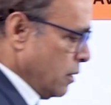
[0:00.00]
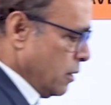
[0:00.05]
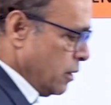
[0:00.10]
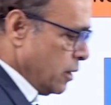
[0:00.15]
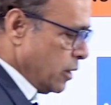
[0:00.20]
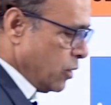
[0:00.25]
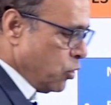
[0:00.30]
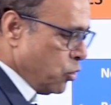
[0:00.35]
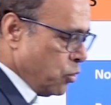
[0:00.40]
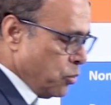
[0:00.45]

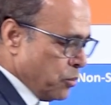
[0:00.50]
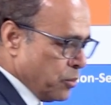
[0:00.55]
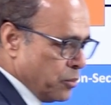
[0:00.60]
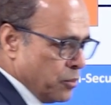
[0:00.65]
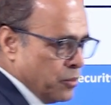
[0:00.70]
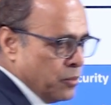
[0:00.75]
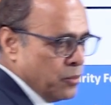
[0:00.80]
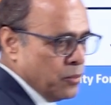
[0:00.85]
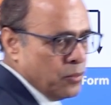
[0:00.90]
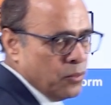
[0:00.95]
Now,
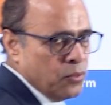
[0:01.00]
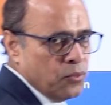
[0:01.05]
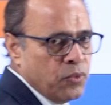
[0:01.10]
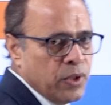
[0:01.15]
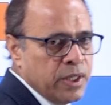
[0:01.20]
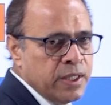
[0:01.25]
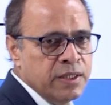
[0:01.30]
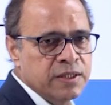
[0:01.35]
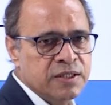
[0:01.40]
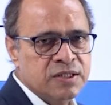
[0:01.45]

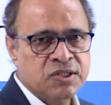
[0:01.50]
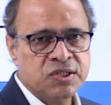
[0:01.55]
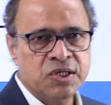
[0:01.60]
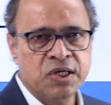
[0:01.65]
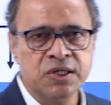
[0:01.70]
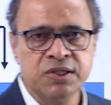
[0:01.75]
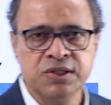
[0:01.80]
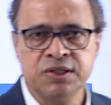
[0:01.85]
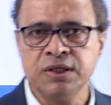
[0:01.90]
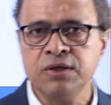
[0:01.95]
one
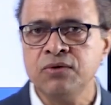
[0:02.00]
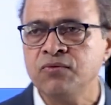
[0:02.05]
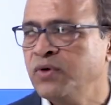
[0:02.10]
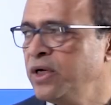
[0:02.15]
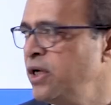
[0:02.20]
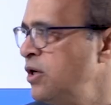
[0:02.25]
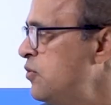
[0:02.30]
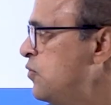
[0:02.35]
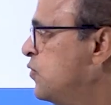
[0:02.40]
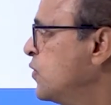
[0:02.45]
structured
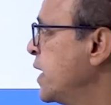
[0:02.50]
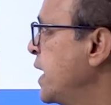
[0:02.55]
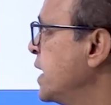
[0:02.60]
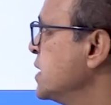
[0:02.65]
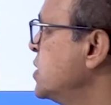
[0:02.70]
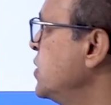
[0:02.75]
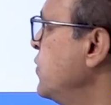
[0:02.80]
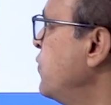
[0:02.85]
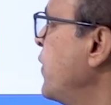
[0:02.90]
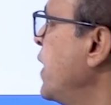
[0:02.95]
way of
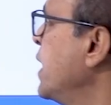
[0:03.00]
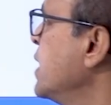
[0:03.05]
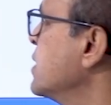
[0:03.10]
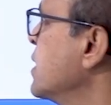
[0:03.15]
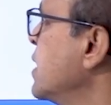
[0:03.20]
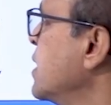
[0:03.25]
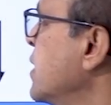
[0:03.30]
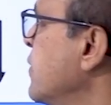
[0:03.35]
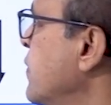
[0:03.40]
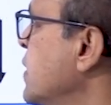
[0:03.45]
classifying the
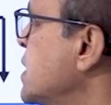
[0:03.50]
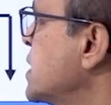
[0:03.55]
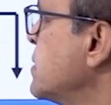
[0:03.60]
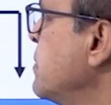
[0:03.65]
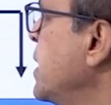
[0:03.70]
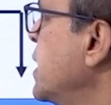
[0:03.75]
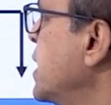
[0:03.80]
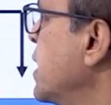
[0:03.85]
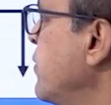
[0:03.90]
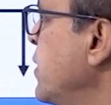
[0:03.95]

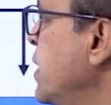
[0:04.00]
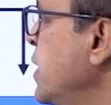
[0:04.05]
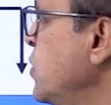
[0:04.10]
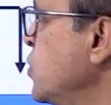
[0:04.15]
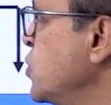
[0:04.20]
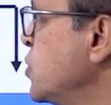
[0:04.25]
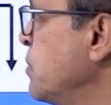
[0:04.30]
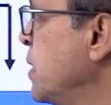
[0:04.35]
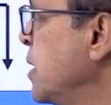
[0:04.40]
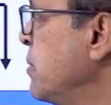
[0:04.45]
investment
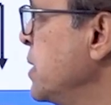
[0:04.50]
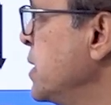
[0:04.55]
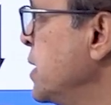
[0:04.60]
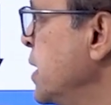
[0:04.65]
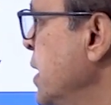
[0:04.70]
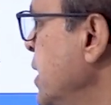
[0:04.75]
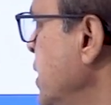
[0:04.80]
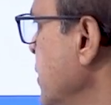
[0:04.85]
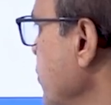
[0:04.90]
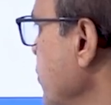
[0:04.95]
avenues may be there,